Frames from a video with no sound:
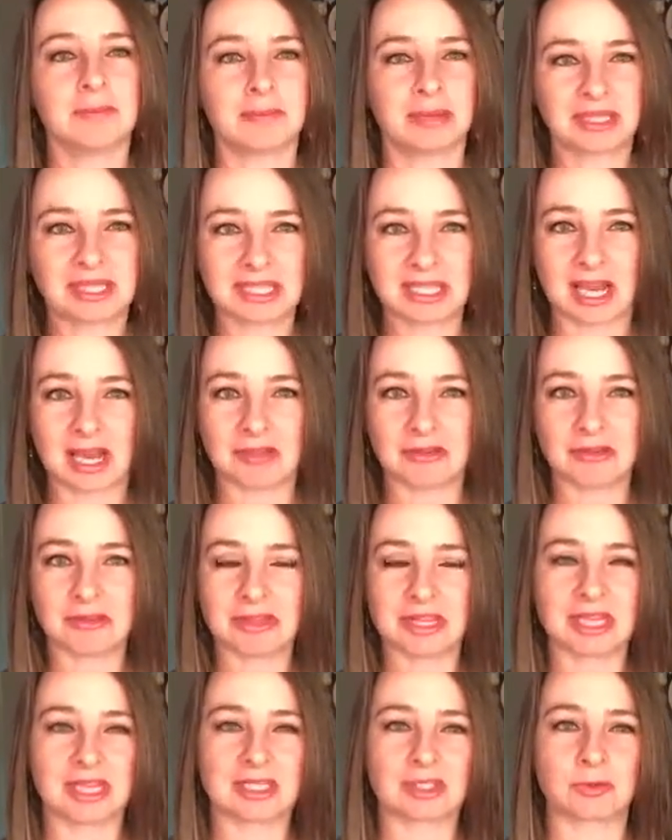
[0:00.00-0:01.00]
But the other
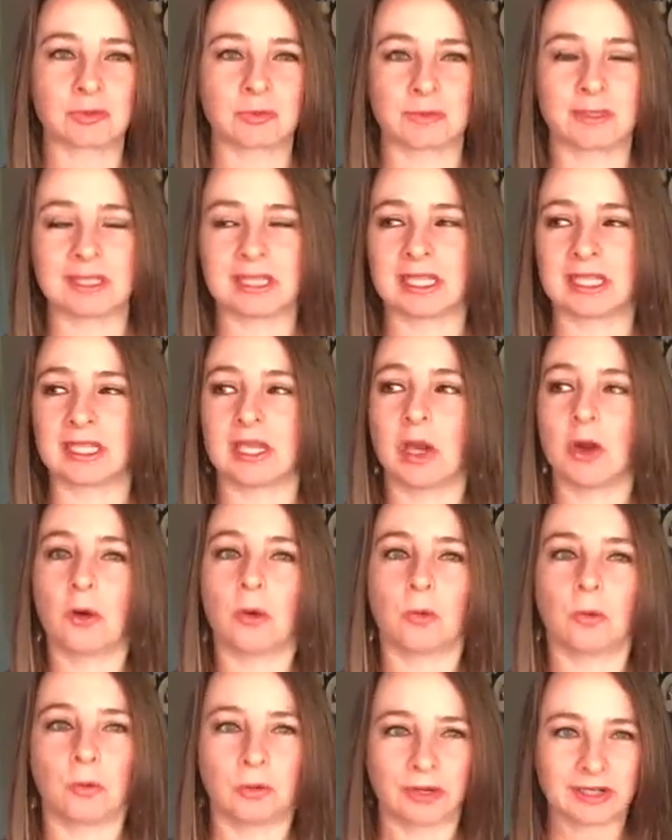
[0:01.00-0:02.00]
thing is really
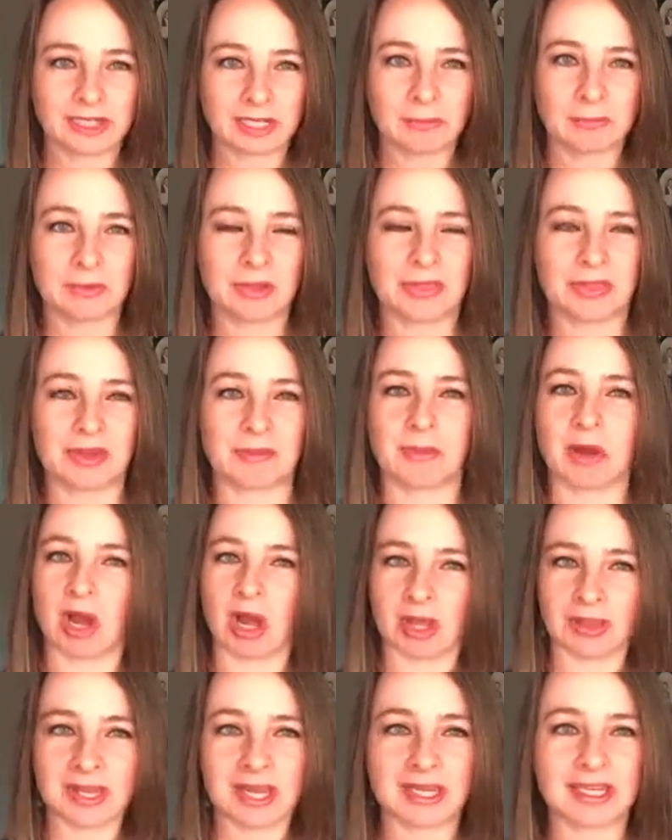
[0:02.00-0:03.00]
working with them
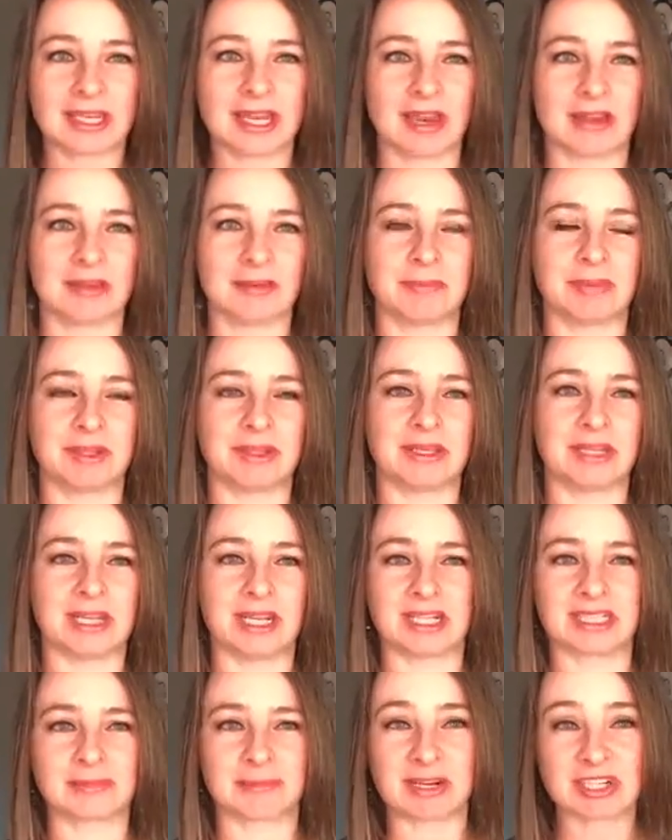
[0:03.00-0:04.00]
on that accountability,
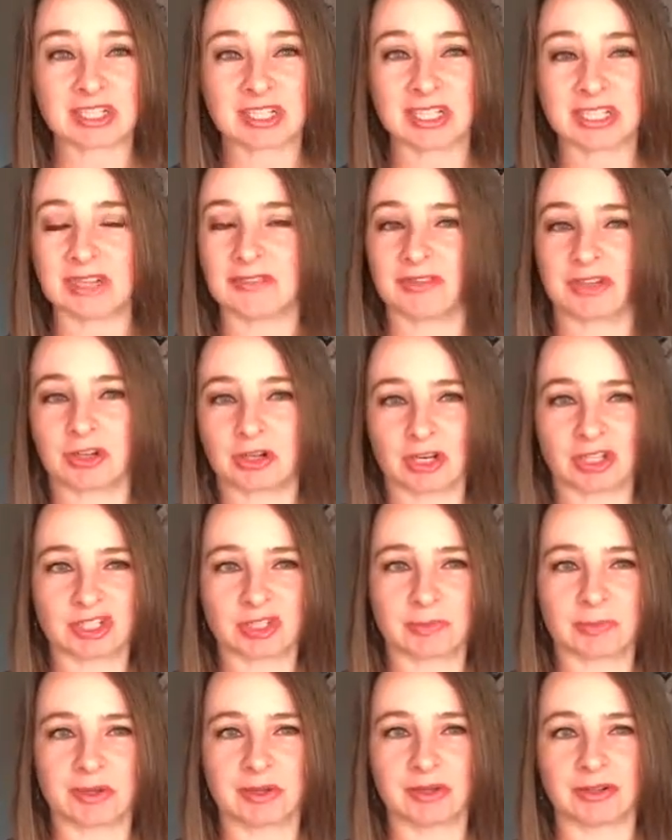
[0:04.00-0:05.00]
especially if they're
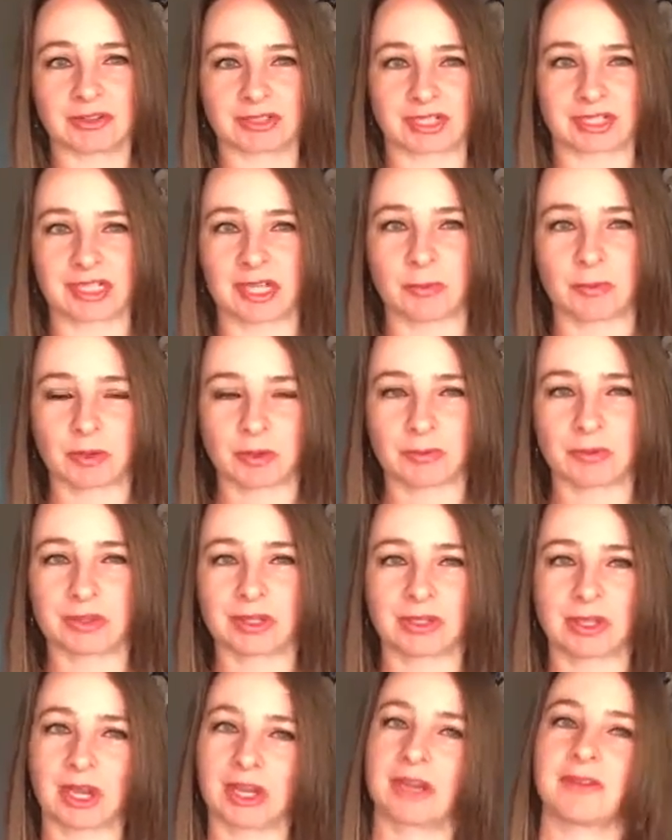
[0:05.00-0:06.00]
entrepreneurs, because I work with
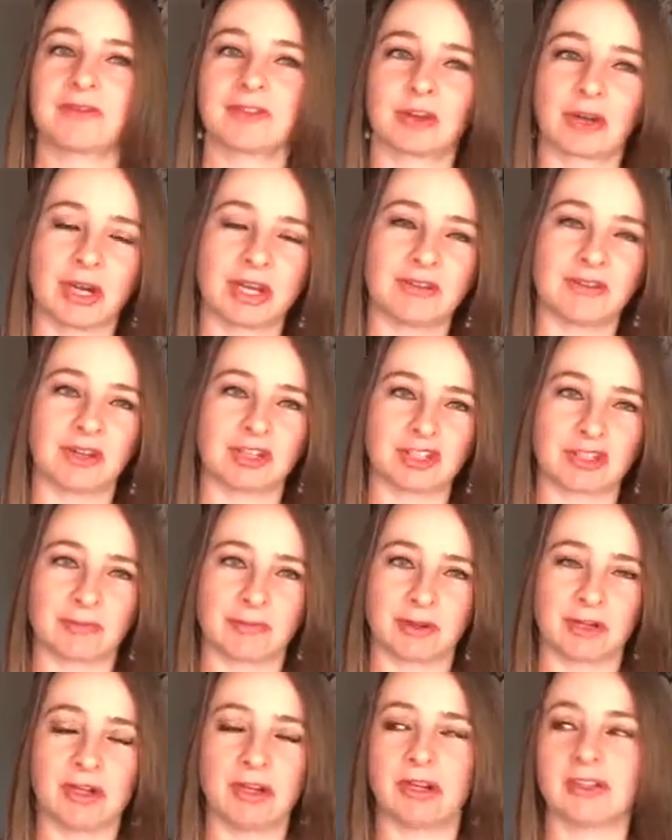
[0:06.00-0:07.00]
a lot of creative
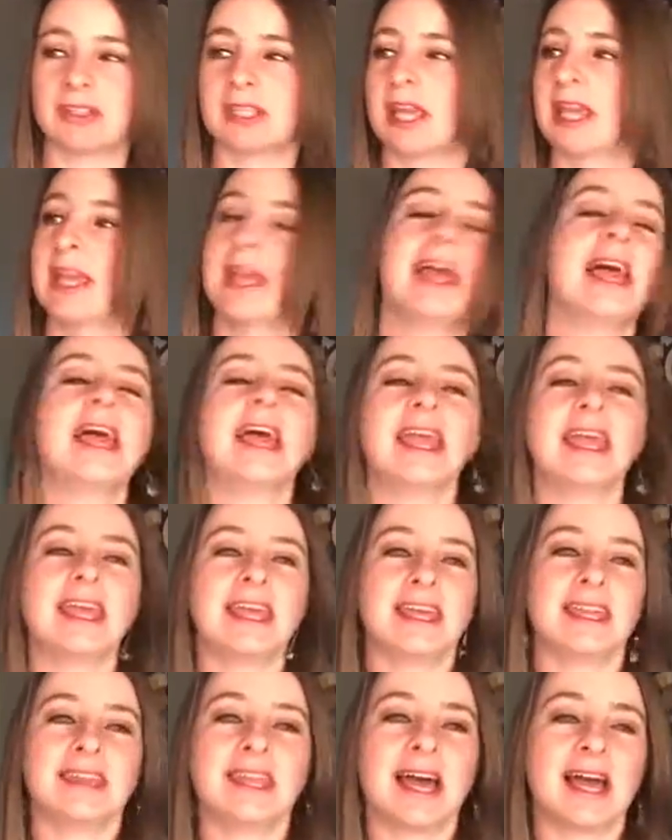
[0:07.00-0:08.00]
entrepreneurs,
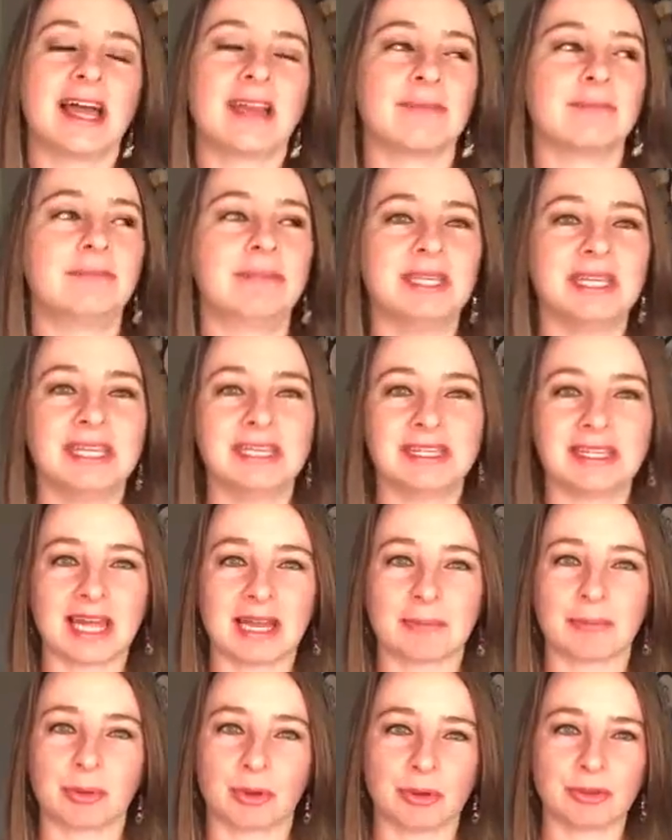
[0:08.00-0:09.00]
and that being
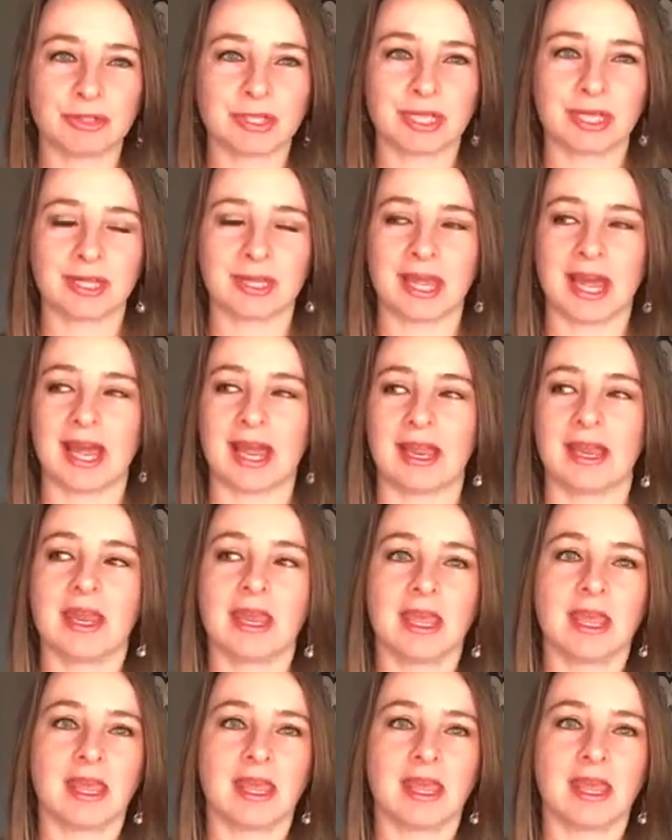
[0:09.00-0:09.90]
that person that,